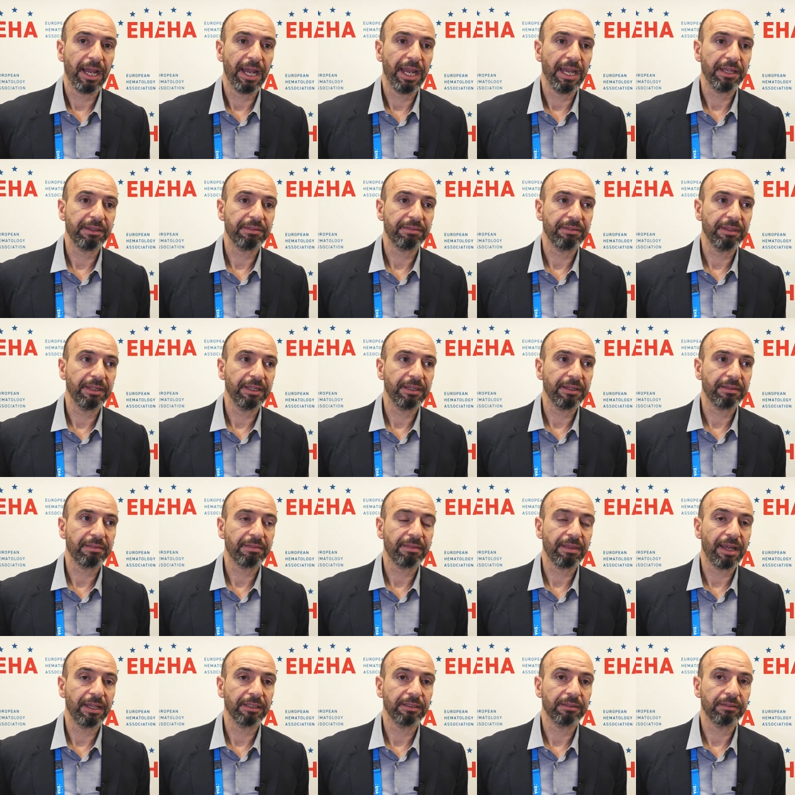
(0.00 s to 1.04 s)
I think
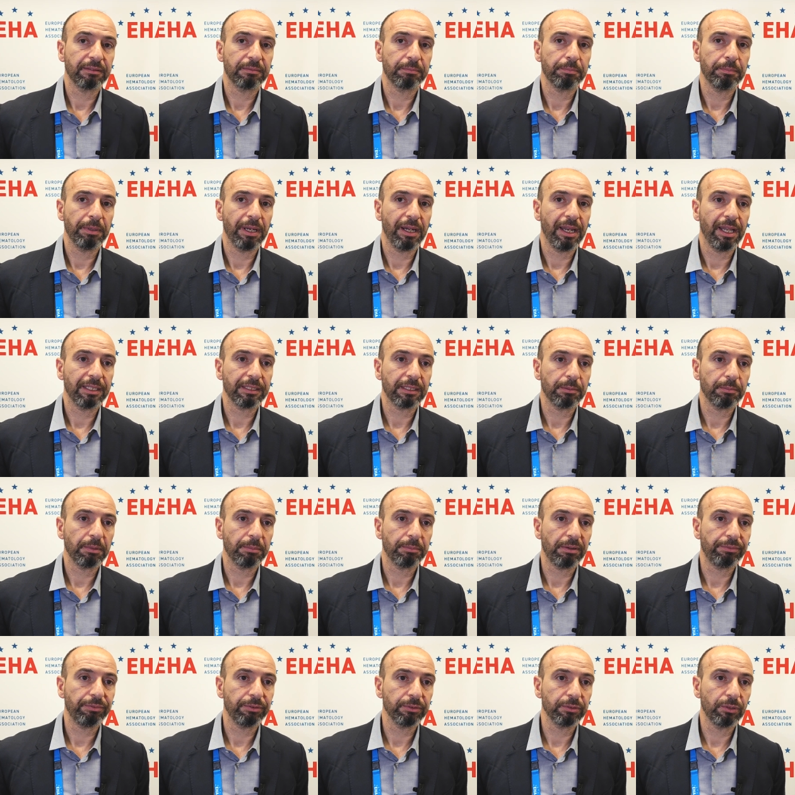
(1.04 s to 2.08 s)
that belantamab
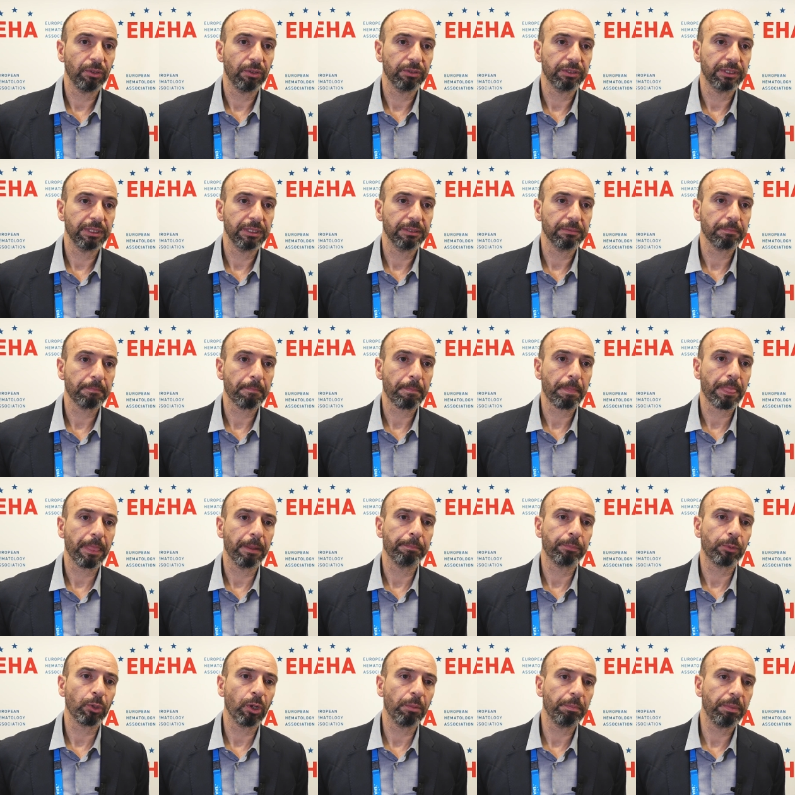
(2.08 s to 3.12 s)
mafodotin,
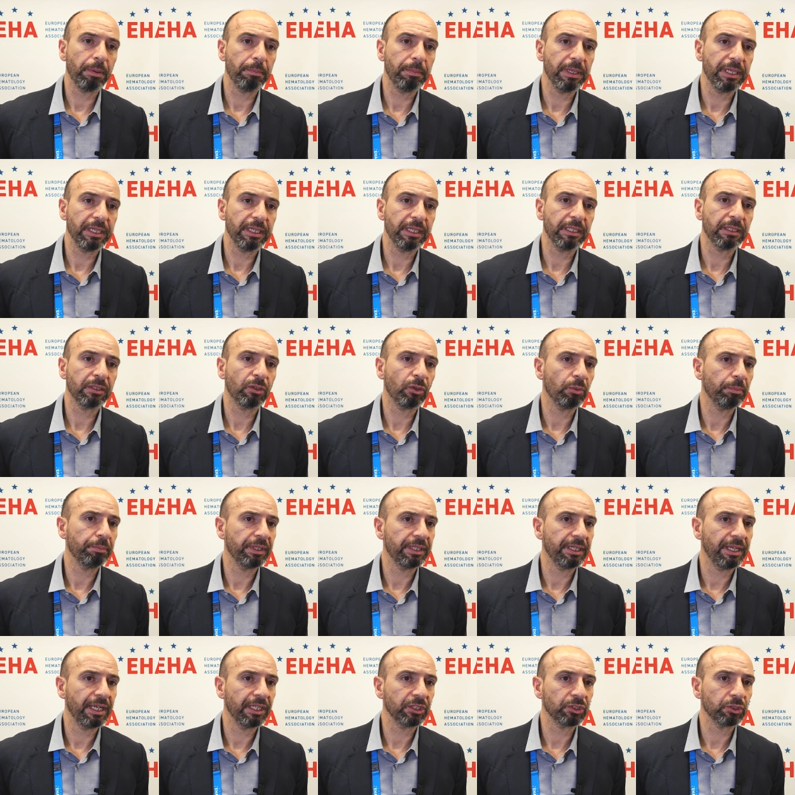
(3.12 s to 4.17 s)
probably in
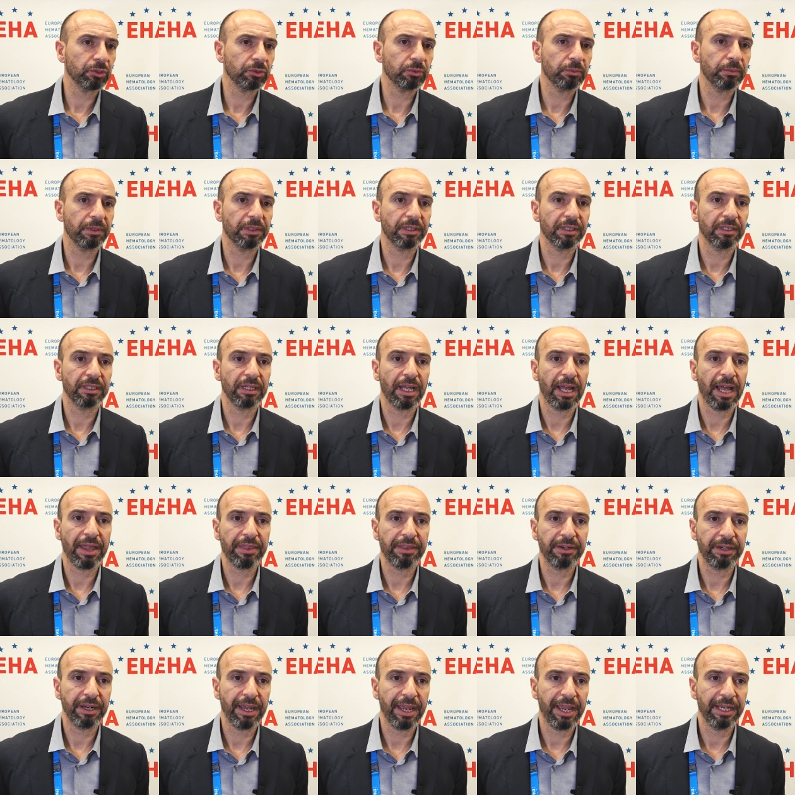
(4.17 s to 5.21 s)
combination with
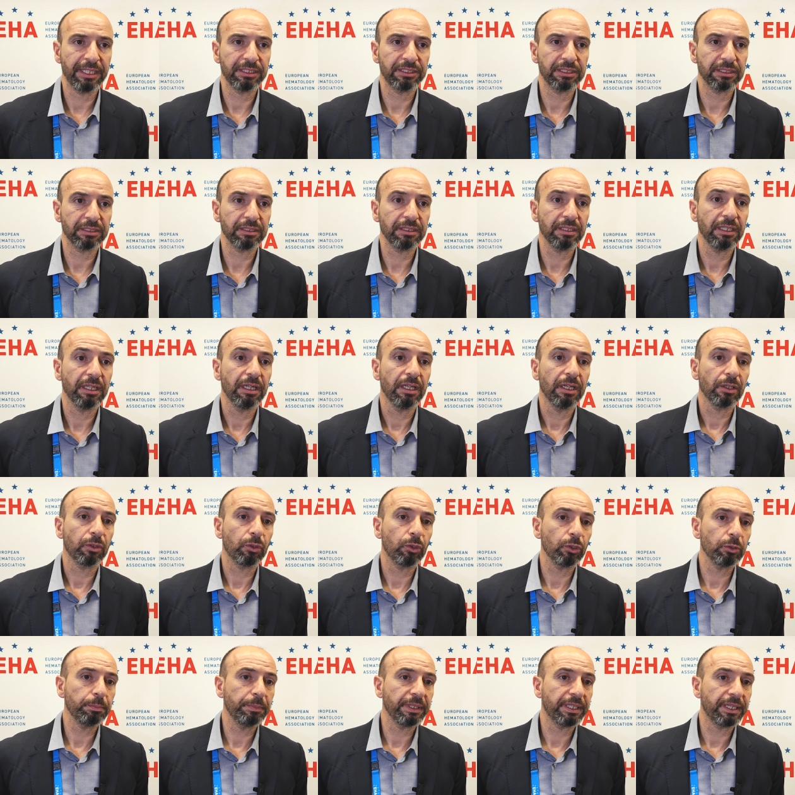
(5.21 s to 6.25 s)
another agent,
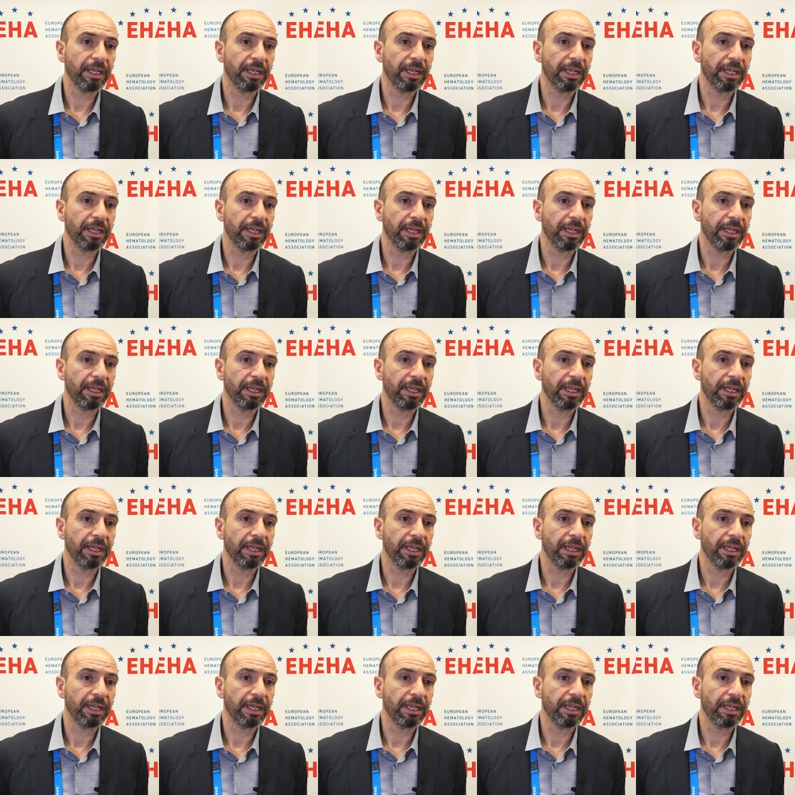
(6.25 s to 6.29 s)
could